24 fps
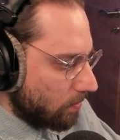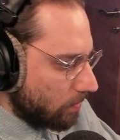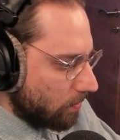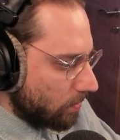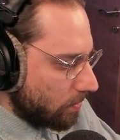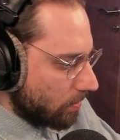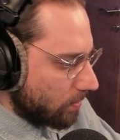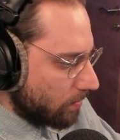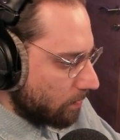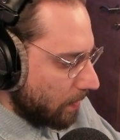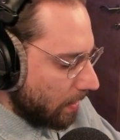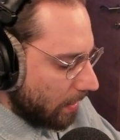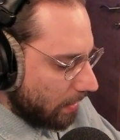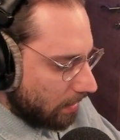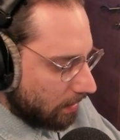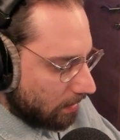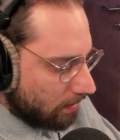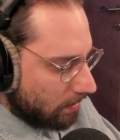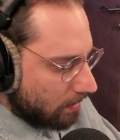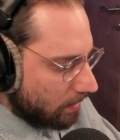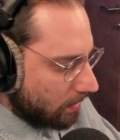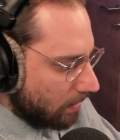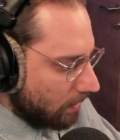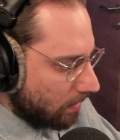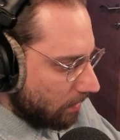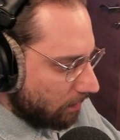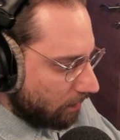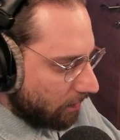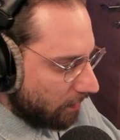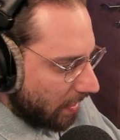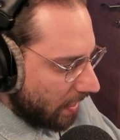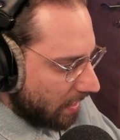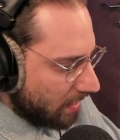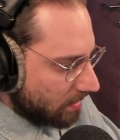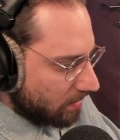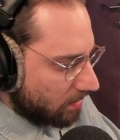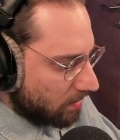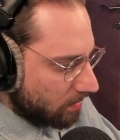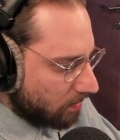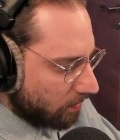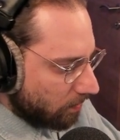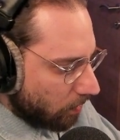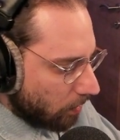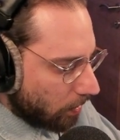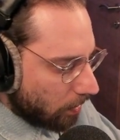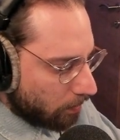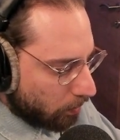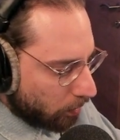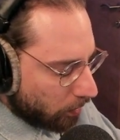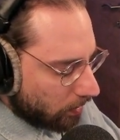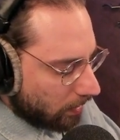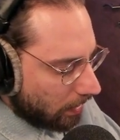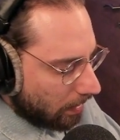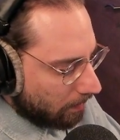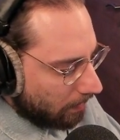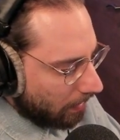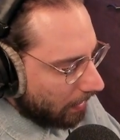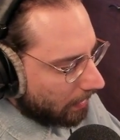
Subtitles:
to just make it fast for a bootcamp.